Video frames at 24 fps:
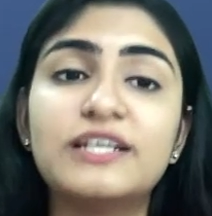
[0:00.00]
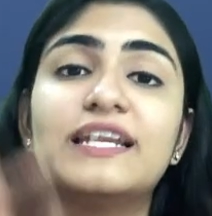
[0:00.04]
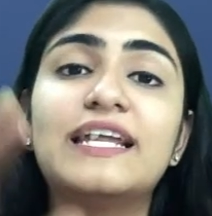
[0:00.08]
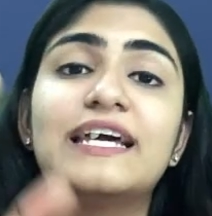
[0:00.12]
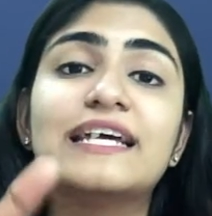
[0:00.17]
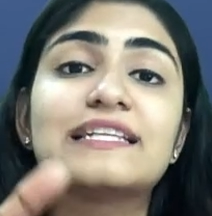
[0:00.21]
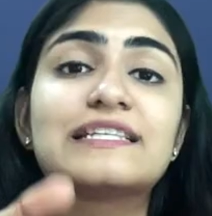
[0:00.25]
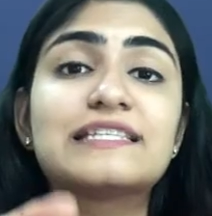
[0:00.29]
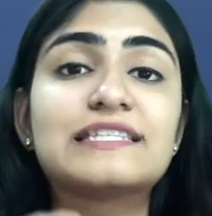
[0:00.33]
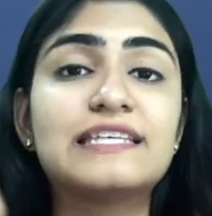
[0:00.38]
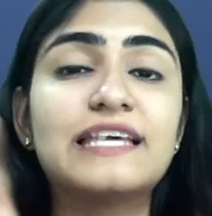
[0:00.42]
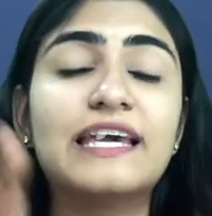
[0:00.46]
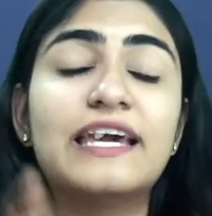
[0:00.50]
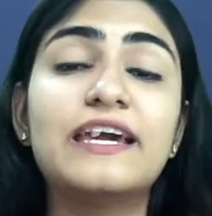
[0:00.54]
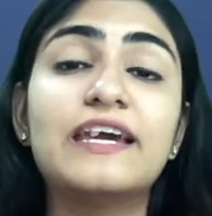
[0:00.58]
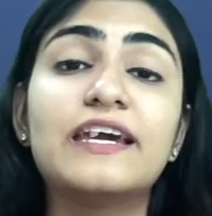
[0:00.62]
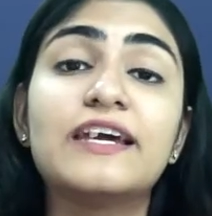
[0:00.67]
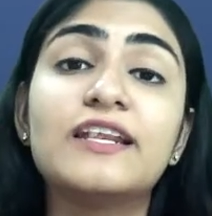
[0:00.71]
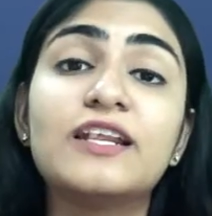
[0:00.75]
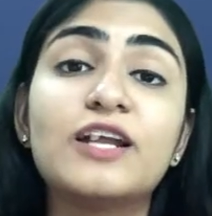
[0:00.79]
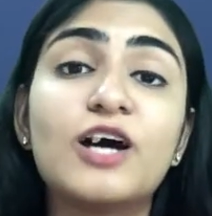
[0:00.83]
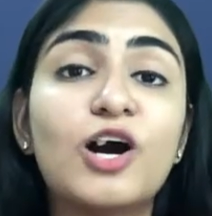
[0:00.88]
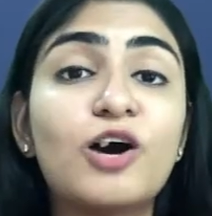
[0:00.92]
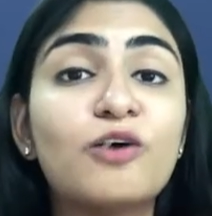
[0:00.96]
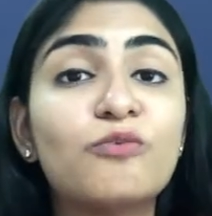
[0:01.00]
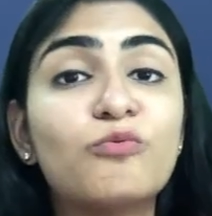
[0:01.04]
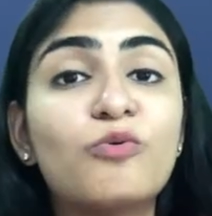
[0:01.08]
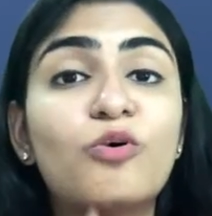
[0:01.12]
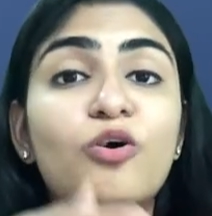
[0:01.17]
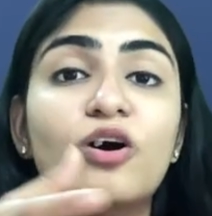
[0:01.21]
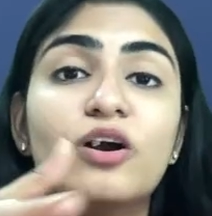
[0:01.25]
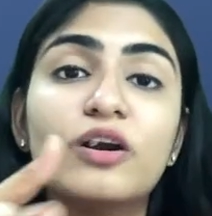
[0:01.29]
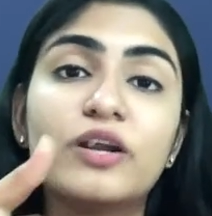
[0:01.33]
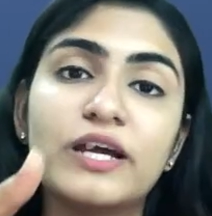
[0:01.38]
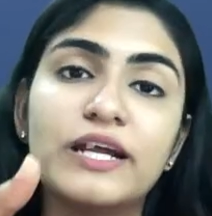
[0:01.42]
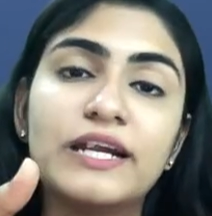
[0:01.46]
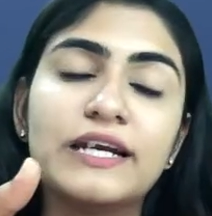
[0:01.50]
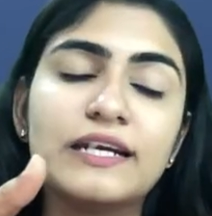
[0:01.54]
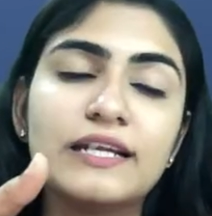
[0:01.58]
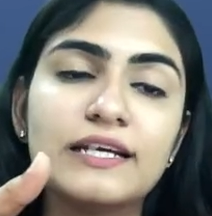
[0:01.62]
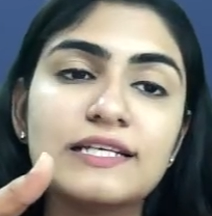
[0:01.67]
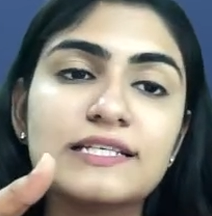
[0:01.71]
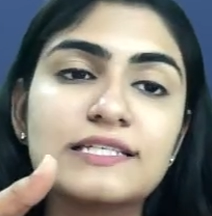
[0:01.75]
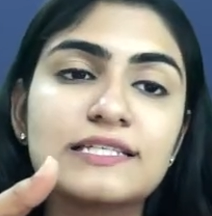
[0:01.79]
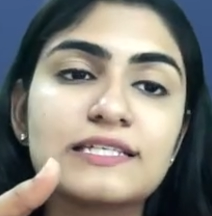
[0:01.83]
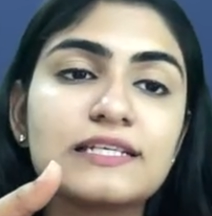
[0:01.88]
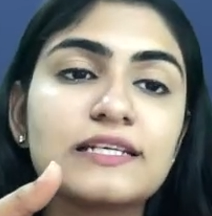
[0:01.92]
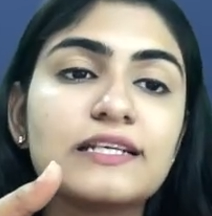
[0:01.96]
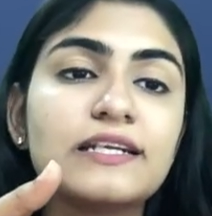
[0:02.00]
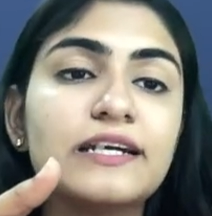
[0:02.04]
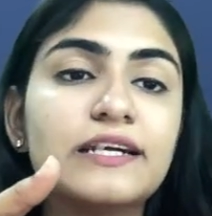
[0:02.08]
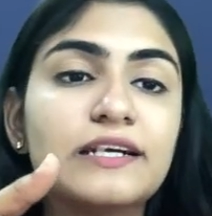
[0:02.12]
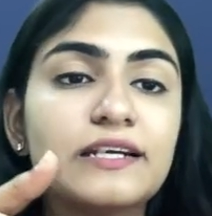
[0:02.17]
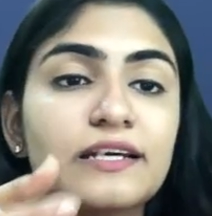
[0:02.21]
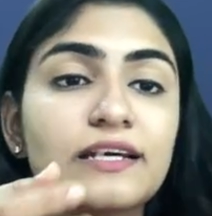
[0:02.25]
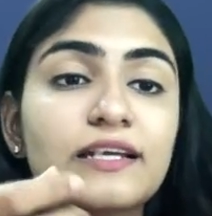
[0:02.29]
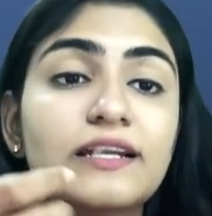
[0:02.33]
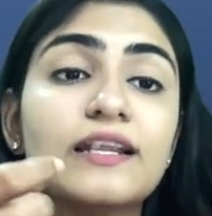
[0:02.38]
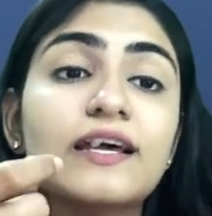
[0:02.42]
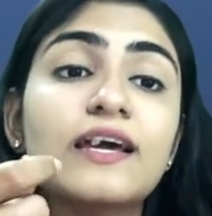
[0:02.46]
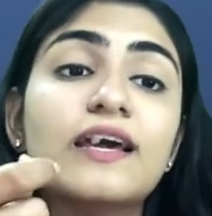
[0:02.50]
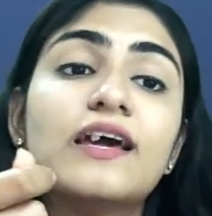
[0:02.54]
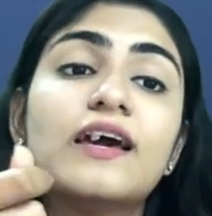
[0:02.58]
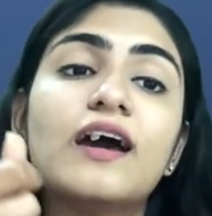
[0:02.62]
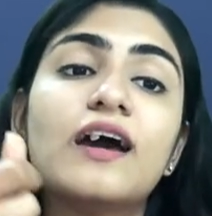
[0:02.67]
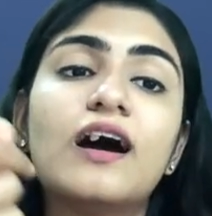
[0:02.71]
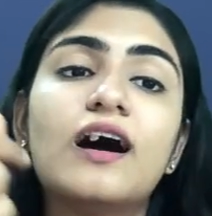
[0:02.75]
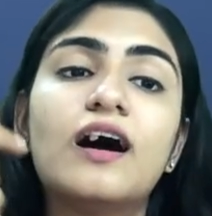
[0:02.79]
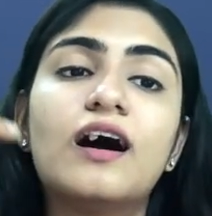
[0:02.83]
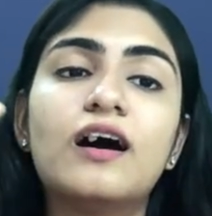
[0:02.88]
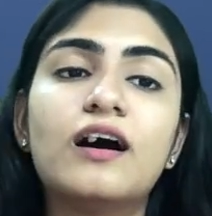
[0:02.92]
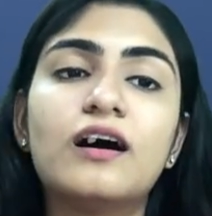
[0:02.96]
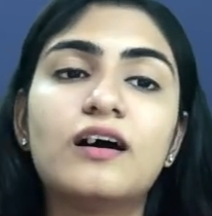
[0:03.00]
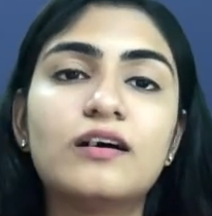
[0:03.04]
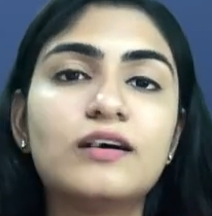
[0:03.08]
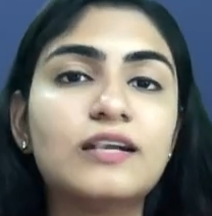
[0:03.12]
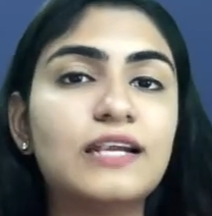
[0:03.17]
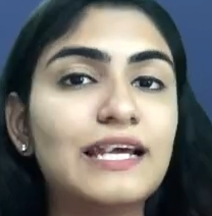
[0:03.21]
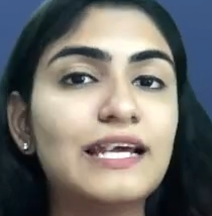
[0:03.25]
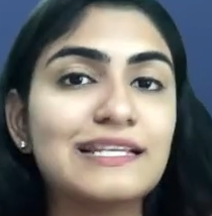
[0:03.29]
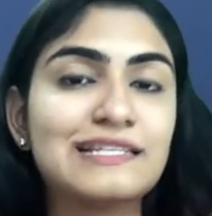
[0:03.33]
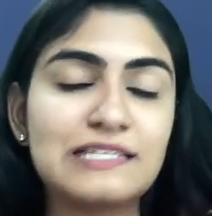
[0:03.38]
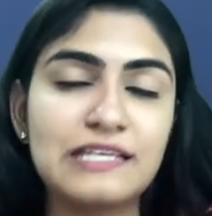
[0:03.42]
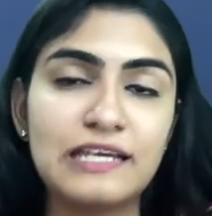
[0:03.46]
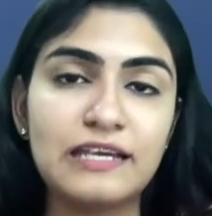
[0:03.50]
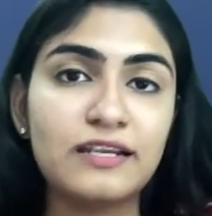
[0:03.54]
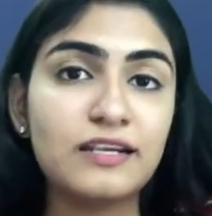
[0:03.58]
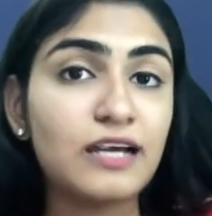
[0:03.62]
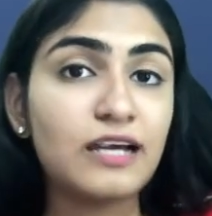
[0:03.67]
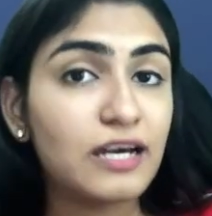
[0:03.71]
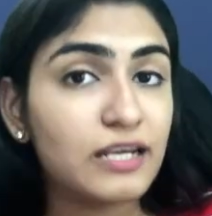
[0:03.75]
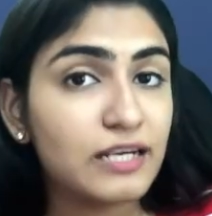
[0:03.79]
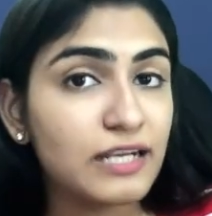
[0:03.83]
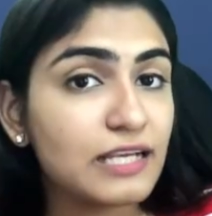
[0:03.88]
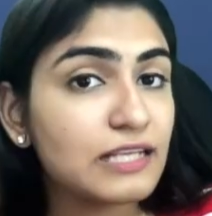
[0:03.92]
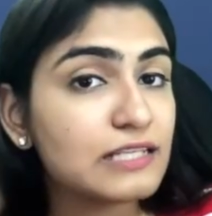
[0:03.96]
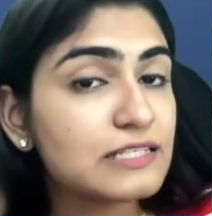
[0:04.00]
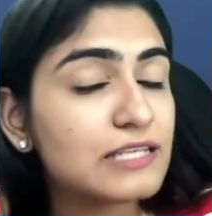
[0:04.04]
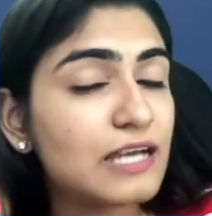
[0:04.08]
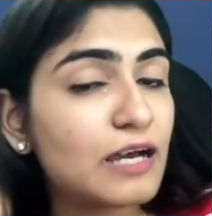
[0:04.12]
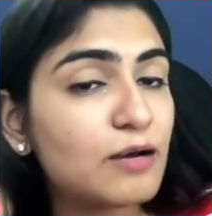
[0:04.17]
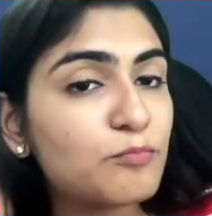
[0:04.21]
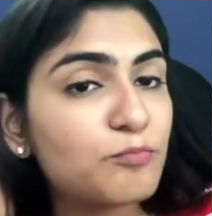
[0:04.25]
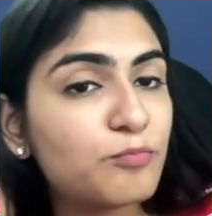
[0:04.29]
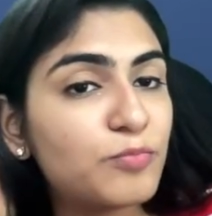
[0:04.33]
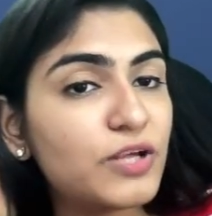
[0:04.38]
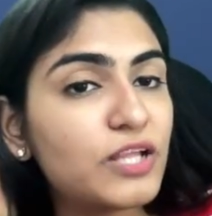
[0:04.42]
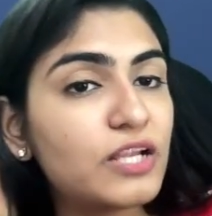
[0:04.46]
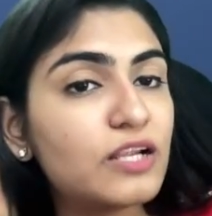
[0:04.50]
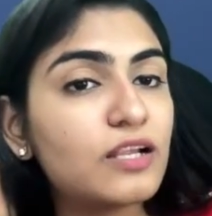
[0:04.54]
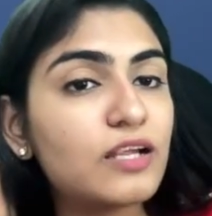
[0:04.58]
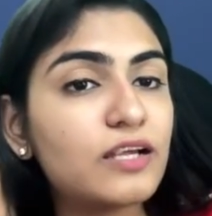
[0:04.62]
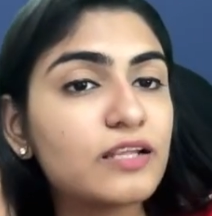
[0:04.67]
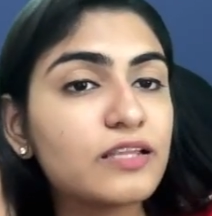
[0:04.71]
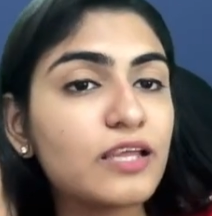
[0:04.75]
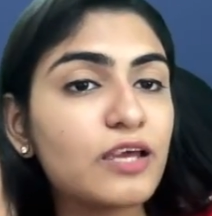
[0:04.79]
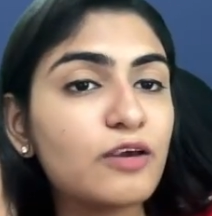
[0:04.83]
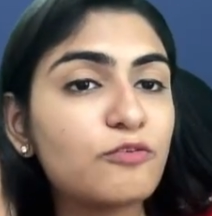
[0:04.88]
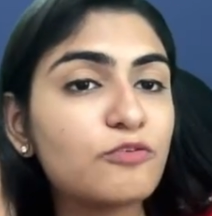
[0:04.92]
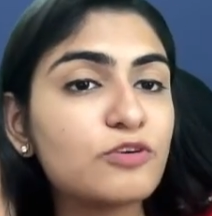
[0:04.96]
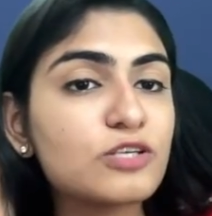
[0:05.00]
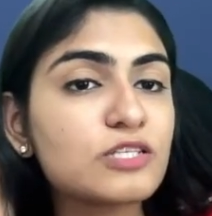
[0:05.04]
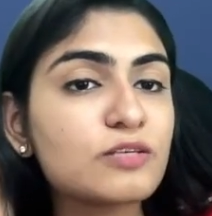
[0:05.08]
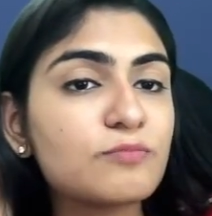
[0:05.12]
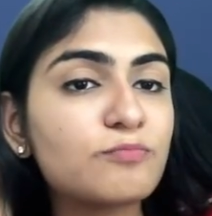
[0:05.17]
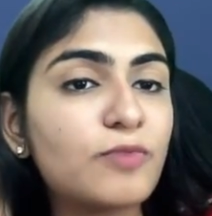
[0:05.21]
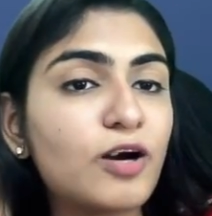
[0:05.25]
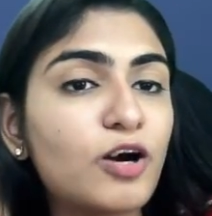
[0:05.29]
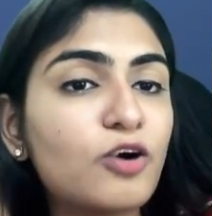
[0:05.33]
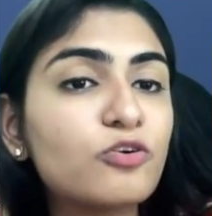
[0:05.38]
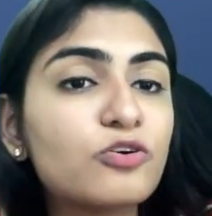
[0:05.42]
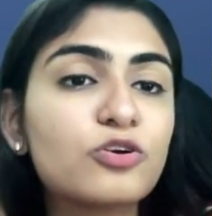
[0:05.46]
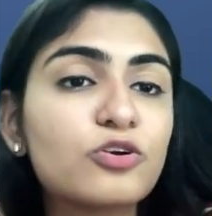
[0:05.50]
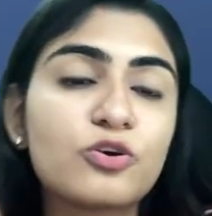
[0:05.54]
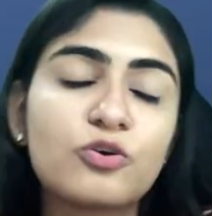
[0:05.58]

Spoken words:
Let's say in award it is written, let's say in our example there was about